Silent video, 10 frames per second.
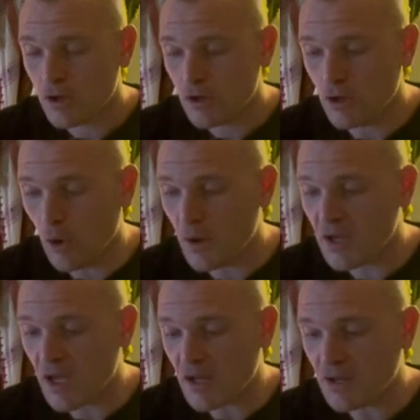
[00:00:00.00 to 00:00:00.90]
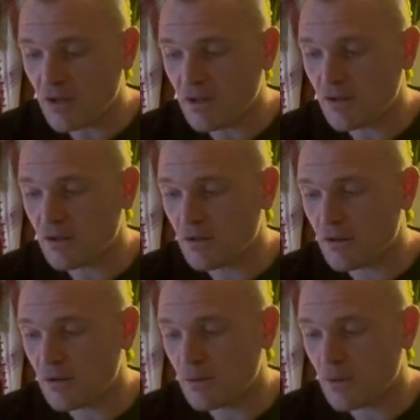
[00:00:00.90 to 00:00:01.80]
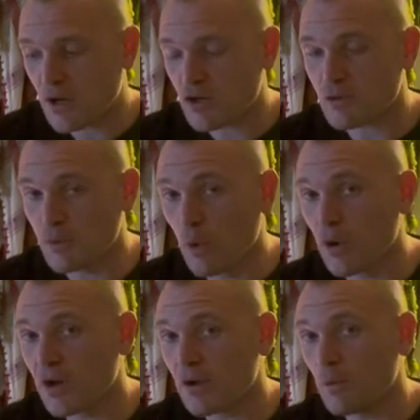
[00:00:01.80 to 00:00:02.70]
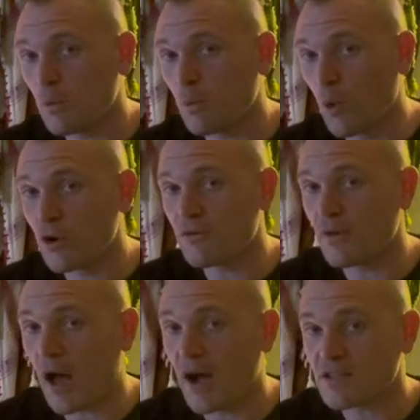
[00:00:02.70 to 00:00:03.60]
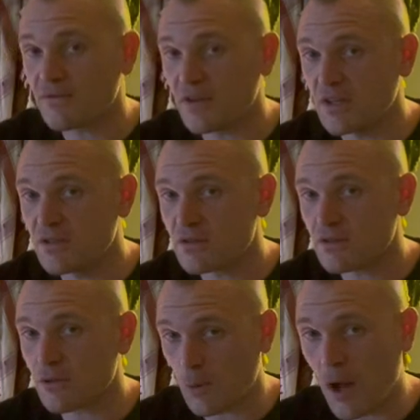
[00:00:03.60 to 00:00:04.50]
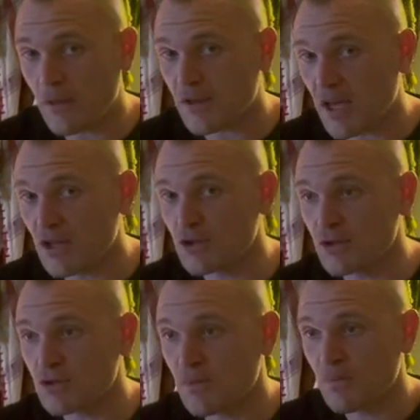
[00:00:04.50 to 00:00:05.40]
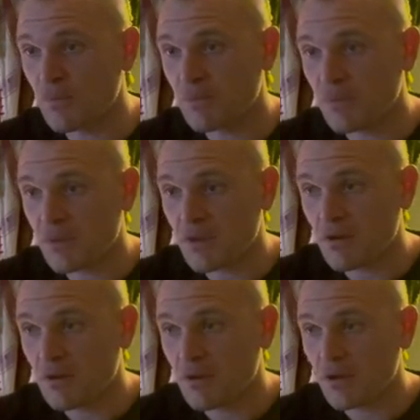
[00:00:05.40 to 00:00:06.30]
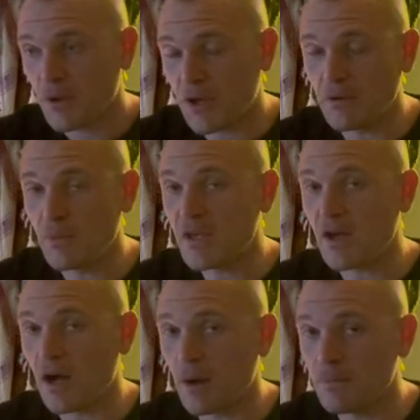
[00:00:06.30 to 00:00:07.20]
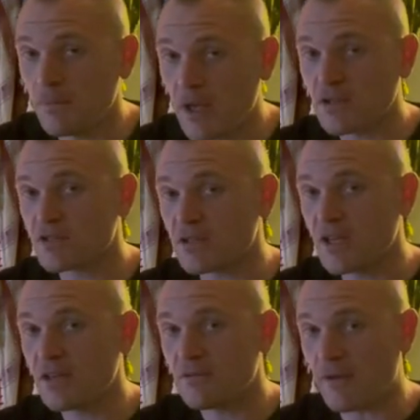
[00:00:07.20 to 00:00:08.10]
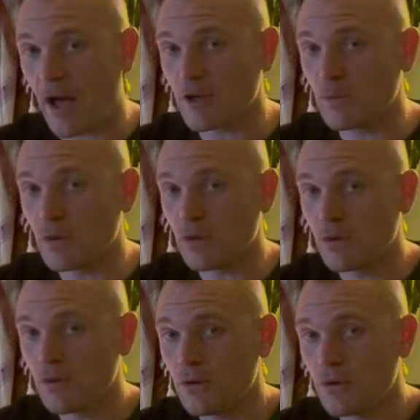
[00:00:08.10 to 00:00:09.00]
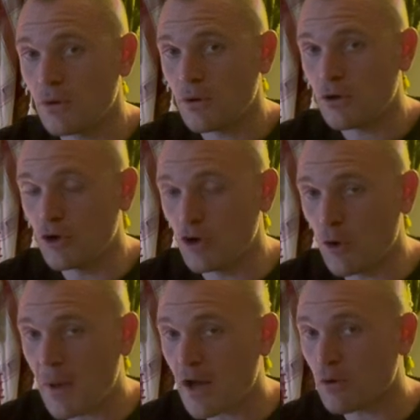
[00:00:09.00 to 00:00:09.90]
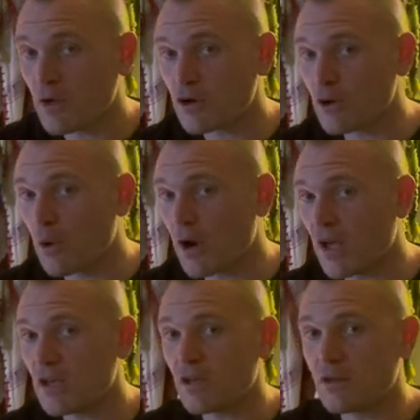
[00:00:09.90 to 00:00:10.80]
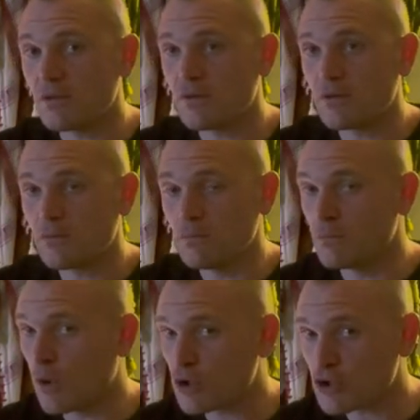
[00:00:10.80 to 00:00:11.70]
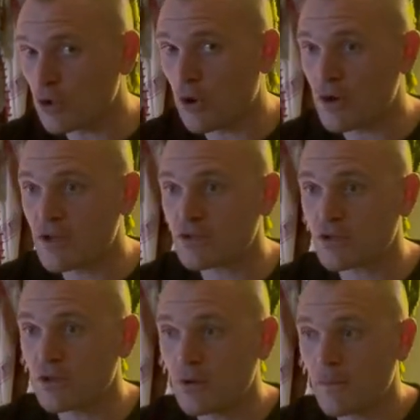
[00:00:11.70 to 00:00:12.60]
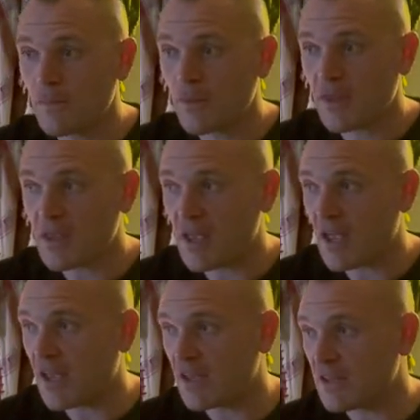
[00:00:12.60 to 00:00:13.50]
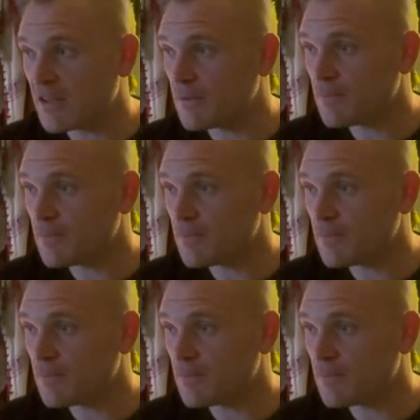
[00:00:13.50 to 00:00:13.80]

Going and exploring warrior philosophies throughout the ages can be immensely valuable. No matter whether you're a martial artist, a